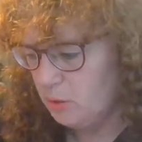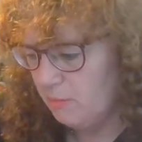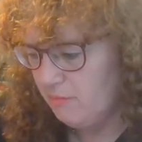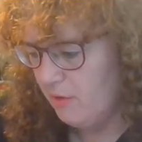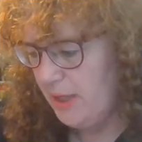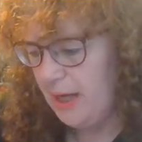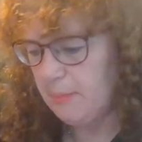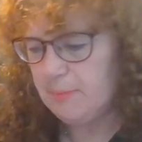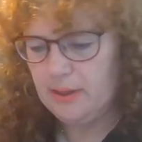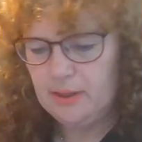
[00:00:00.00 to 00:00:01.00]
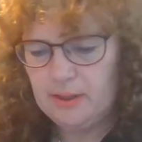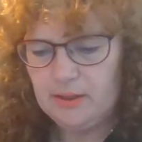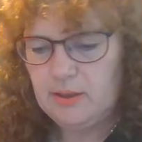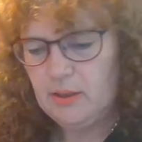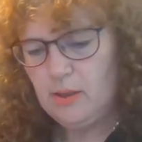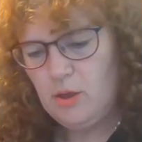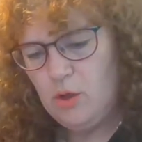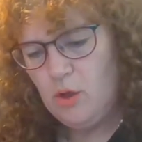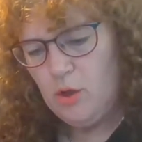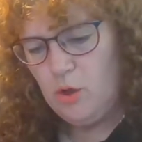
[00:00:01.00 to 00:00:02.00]
I'm very happy
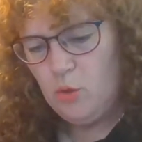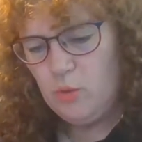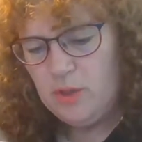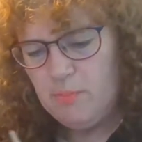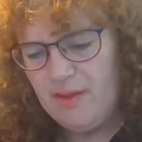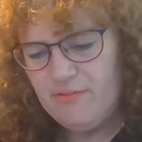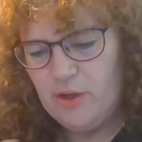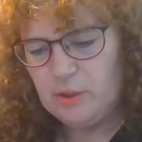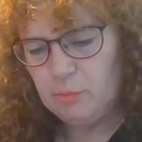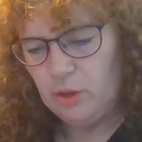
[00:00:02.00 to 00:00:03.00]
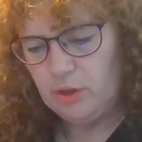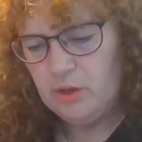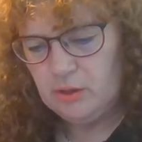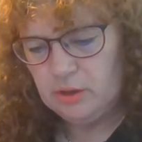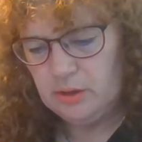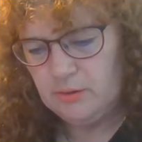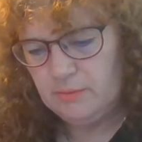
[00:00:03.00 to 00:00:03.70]
with my first product.